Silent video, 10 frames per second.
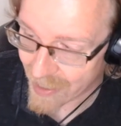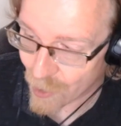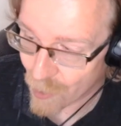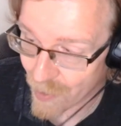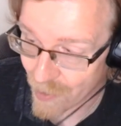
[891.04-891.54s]

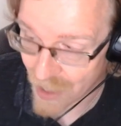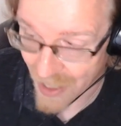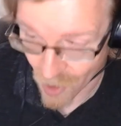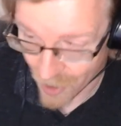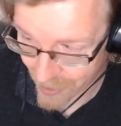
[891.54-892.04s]
into producing
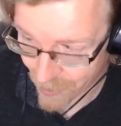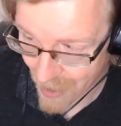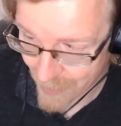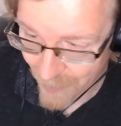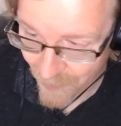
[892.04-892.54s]
his audio
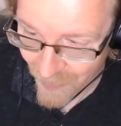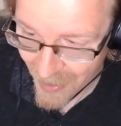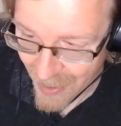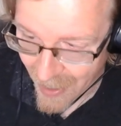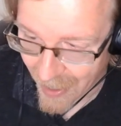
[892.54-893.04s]
drama,
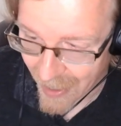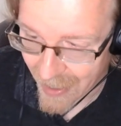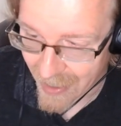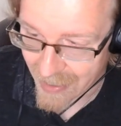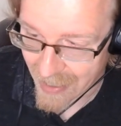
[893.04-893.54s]

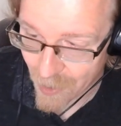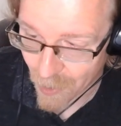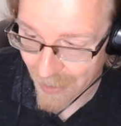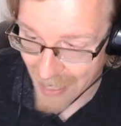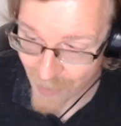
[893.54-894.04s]
uh, he
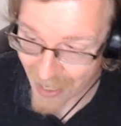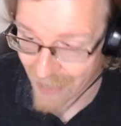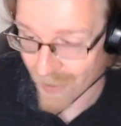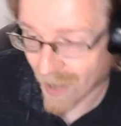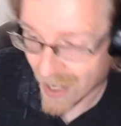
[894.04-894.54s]
told Emmett
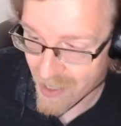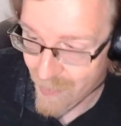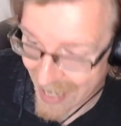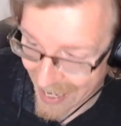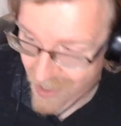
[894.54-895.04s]
how awesome
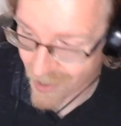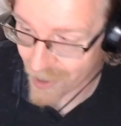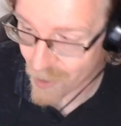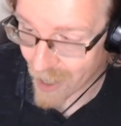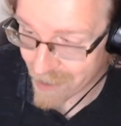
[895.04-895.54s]
the Axanar
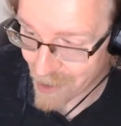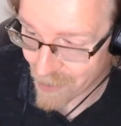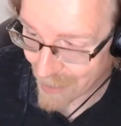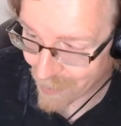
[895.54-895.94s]
Squadron Strike